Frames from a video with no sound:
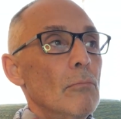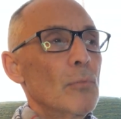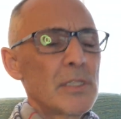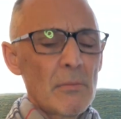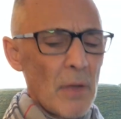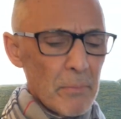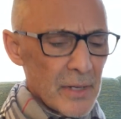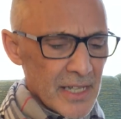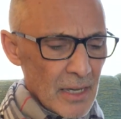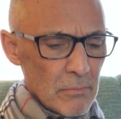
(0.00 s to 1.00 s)
which I'm not
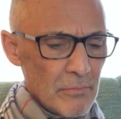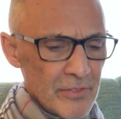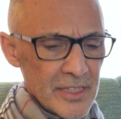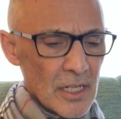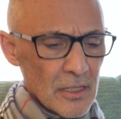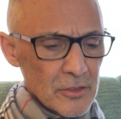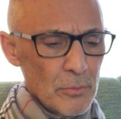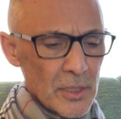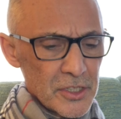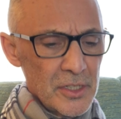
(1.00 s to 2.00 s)
picking up vanilla too
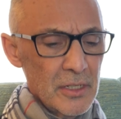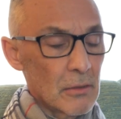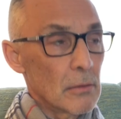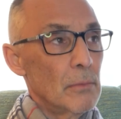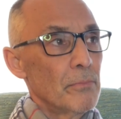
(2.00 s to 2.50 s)
much in here.